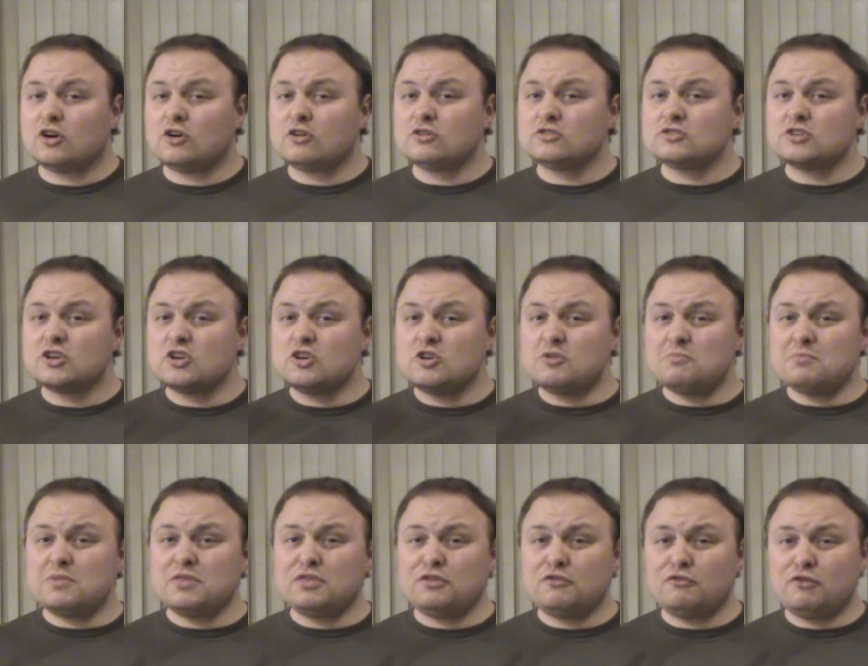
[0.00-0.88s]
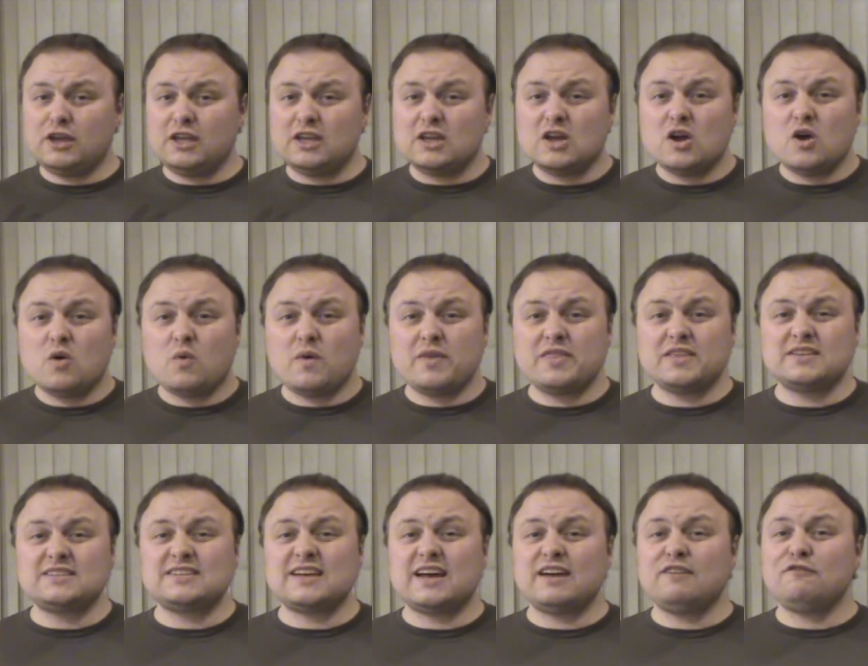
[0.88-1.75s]
dogs, number 3, when they're
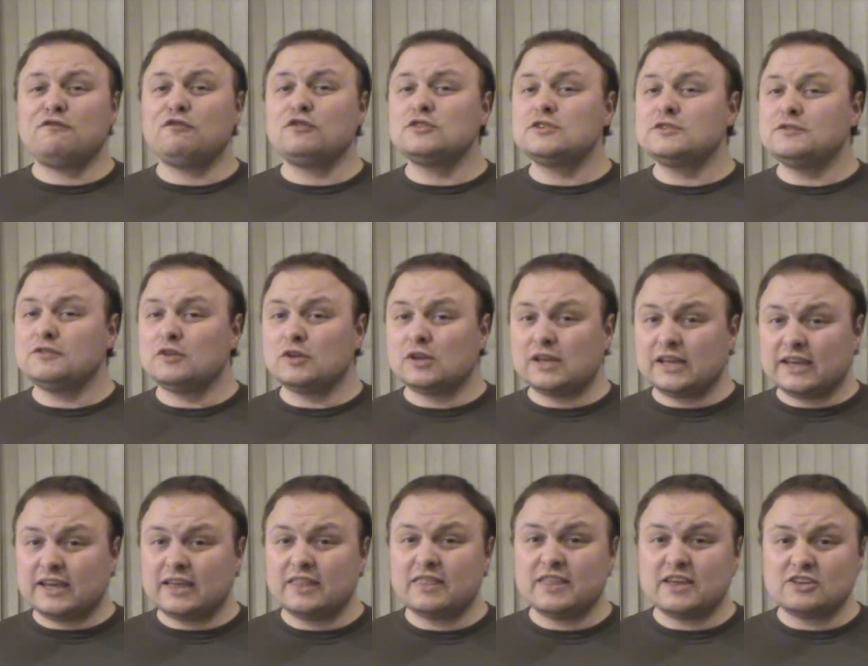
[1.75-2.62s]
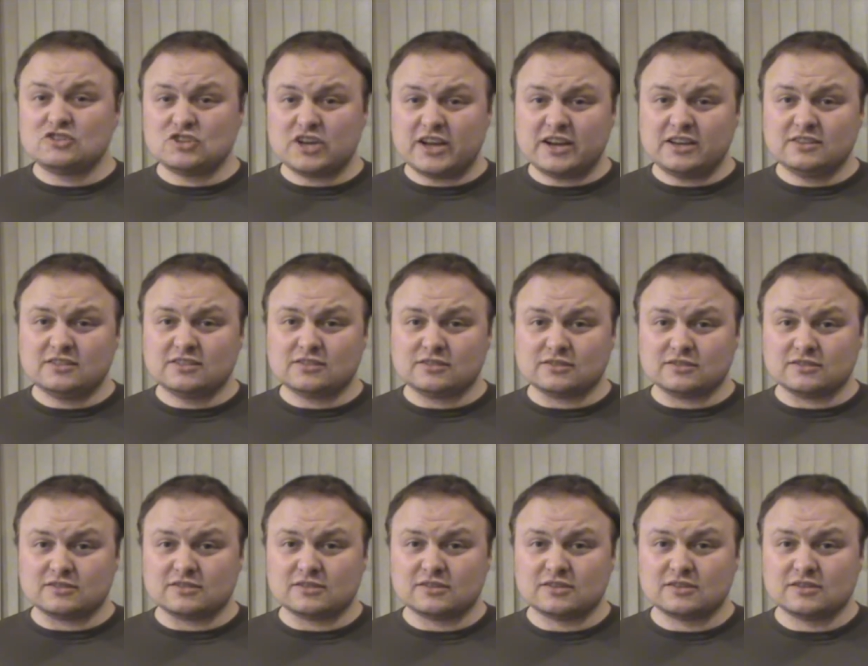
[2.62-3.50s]
sat in front of you licking their
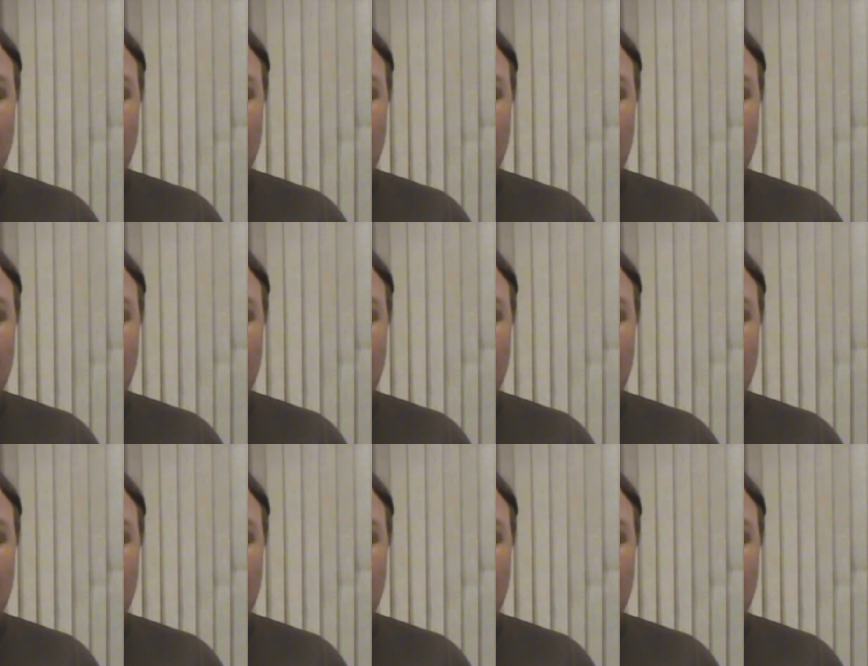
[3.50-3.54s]
genitals.